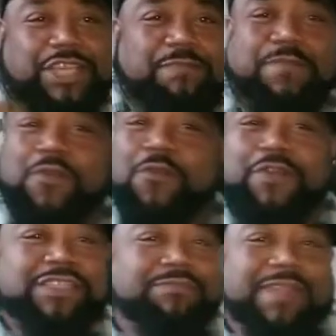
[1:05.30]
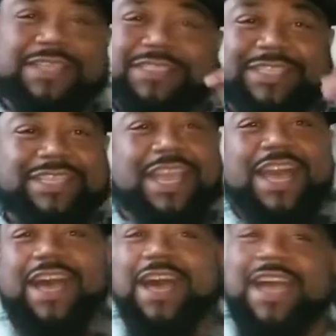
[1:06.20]
Baldy and the
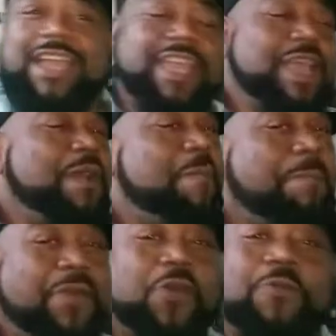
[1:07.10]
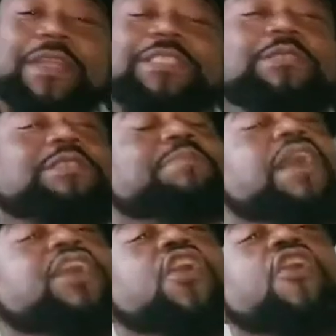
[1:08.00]
eye. Boom, this was my
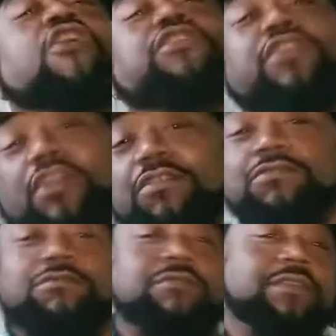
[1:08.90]
cartoon.